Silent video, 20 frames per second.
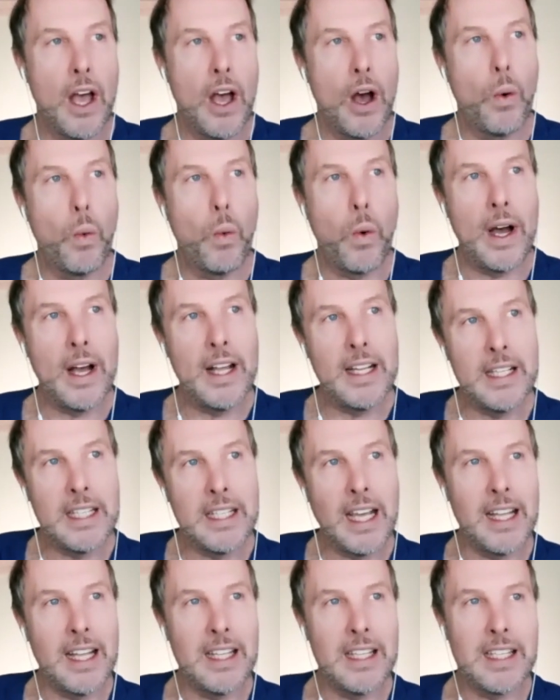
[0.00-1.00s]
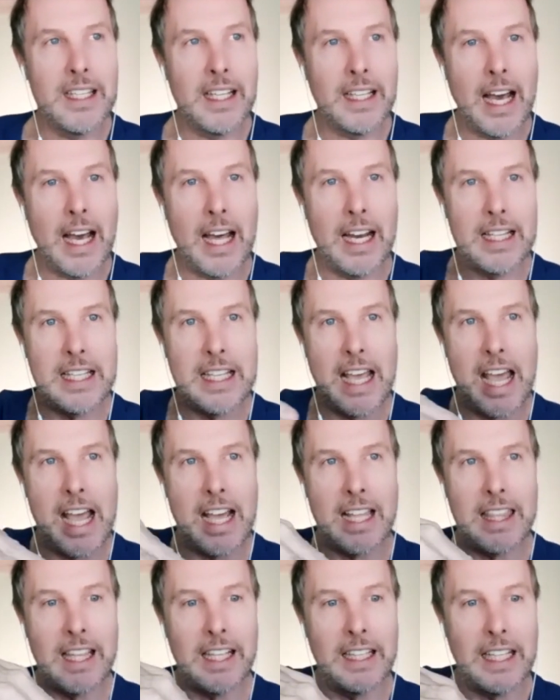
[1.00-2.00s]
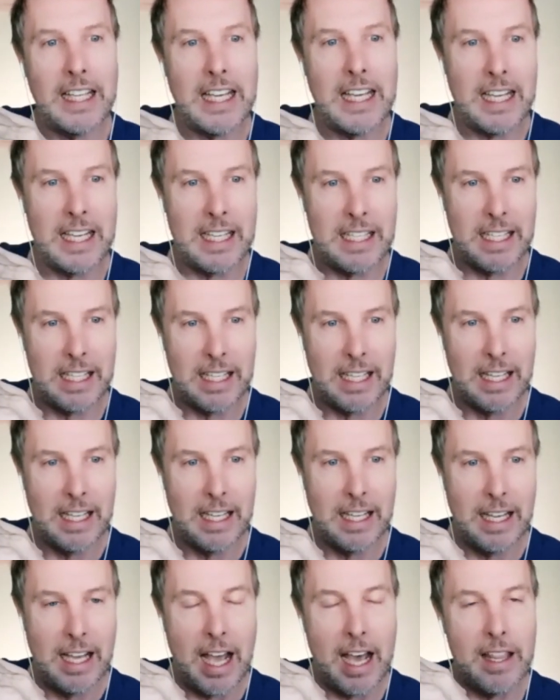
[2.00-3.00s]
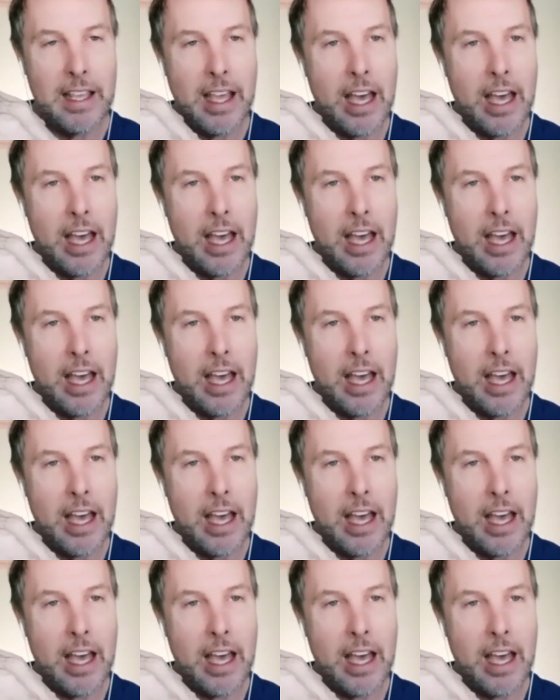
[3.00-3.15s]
one tends to kind of take the lead and mm-hmm.